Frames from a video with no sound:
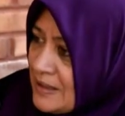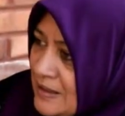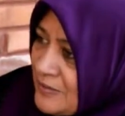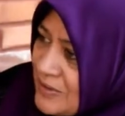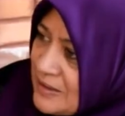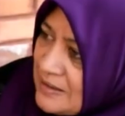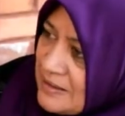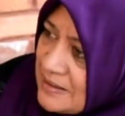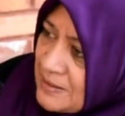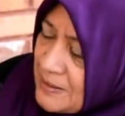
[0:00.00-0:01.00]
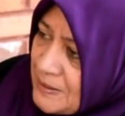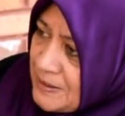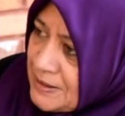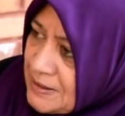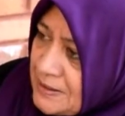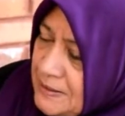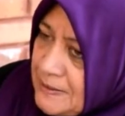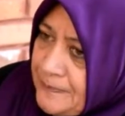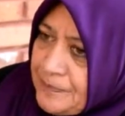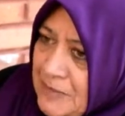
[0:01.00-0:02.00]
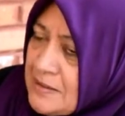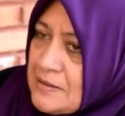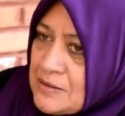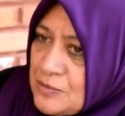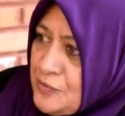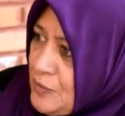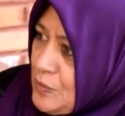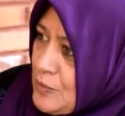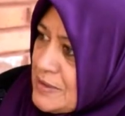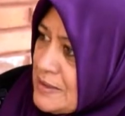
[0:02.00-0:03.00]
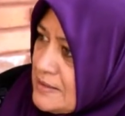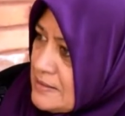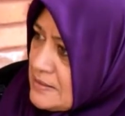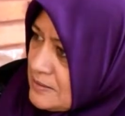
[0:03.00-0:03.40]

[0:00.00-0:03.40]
You have in the Sufi order,